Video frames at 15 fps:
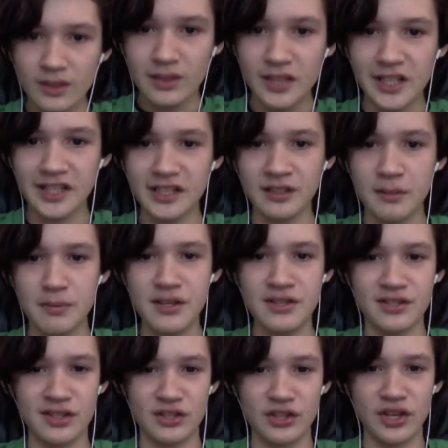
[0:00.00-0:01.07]
Kicking the
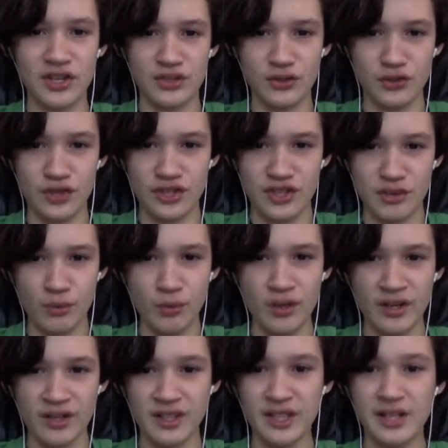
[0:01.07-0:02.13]
pizza slicers as he
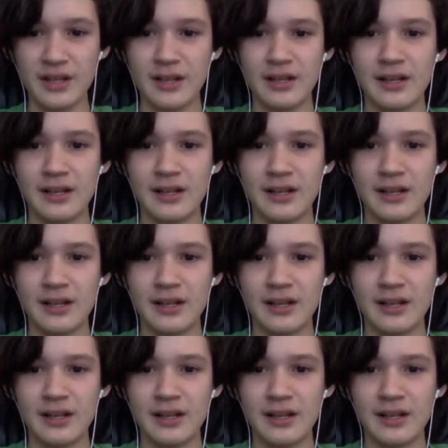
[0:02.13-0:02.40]
went.